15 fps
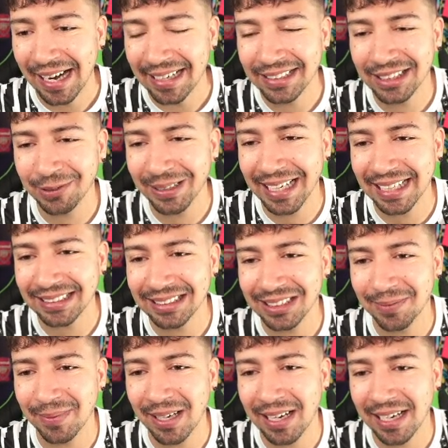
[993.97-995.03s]
Should we get
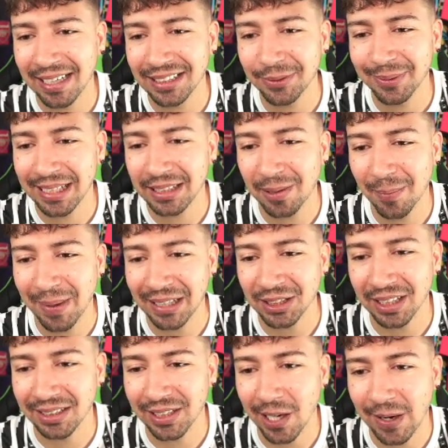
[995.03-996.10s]
a bench
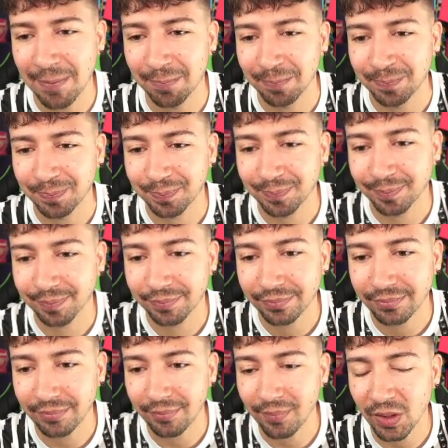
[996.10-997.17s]
list going?
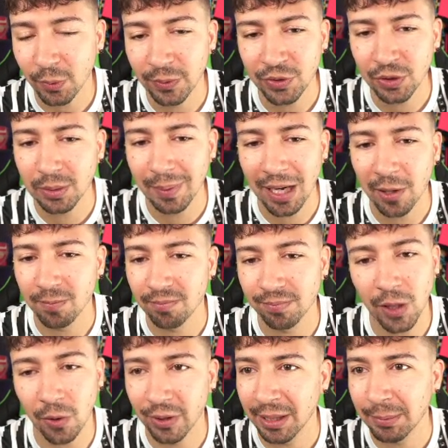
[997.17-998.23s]
We talked about
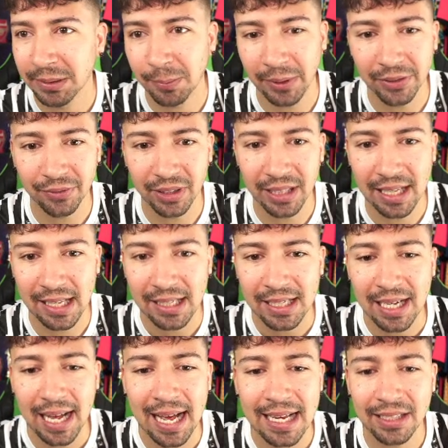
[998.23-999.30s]
goalkeepers briefly there.
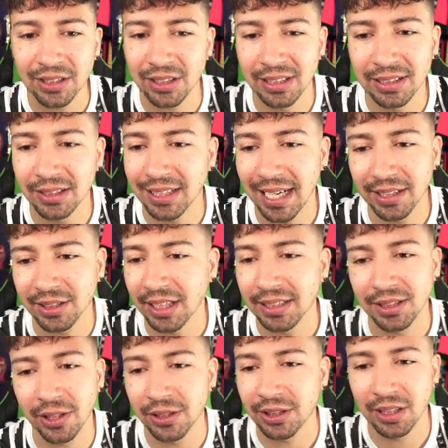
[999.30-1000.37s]
Edison and Sanchez.
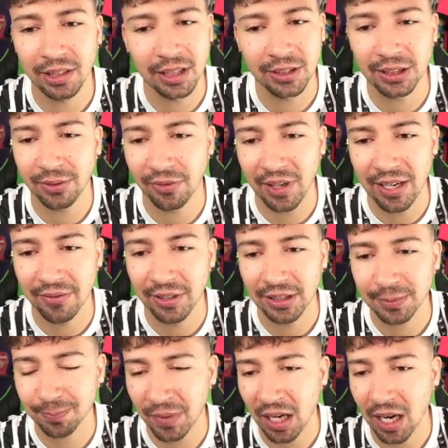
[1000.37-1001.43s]
Those are the
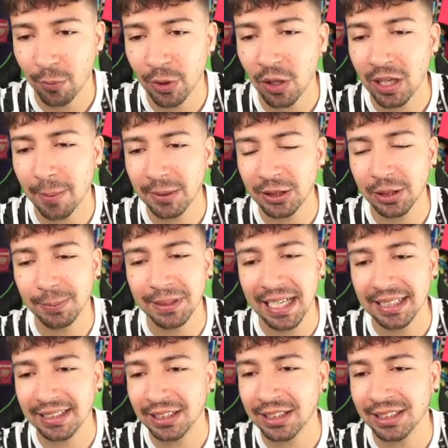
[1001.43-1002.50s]
favourites. We've got a couple of super
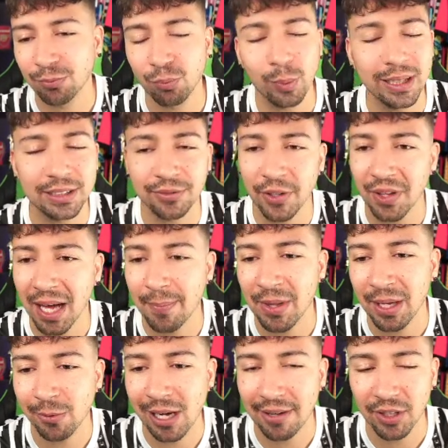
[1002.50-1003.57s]
chats. Let's just whiz through them, and
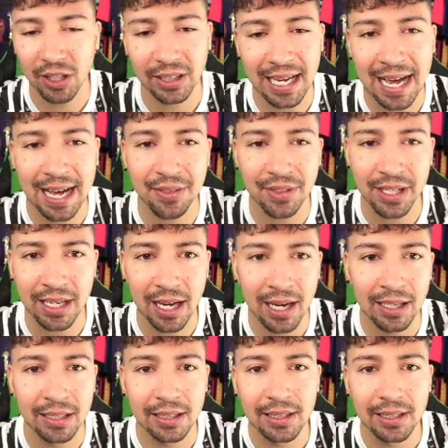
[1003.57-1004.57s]
then we'll have a look at the